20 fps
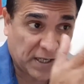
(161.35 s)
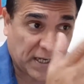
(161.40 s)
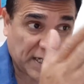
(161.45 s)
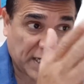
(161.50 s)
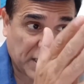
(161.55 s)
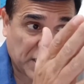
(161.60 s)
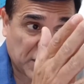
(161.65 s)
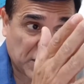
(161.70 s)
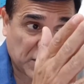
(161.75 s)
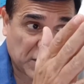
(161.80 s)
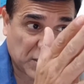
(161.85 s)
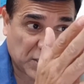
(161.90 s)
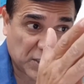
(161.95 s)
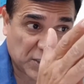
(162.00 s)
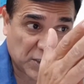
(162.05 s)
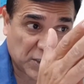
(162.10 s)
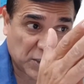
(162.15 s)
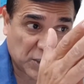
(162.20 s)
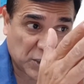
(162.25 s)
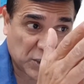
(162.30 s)
I
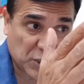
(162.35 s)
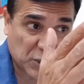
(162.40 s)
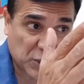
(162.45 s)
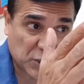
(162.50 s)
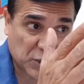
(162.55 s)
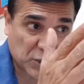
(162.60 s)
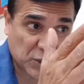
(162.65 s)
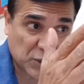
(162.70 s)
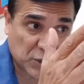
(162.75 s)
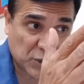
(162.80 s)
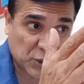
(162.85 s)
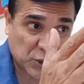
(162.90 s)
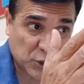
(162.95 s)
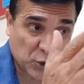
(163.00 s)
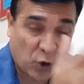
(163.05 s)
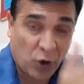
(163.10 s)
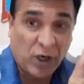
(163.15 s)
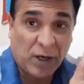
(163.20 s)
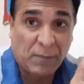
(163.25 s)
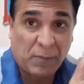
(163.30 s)

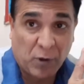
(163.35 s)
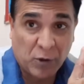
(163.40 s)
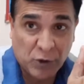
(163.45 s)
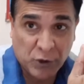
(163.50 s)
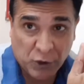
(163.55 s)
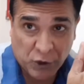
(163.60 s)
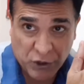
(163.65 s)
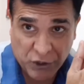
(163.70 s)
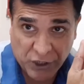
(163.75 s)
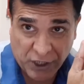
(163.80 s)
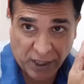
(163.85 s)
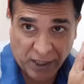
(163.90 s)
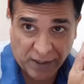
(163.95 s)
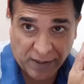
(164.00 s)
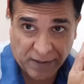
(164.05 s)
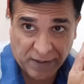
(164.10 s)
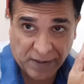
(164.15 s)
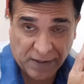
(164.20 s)
talk about your chart,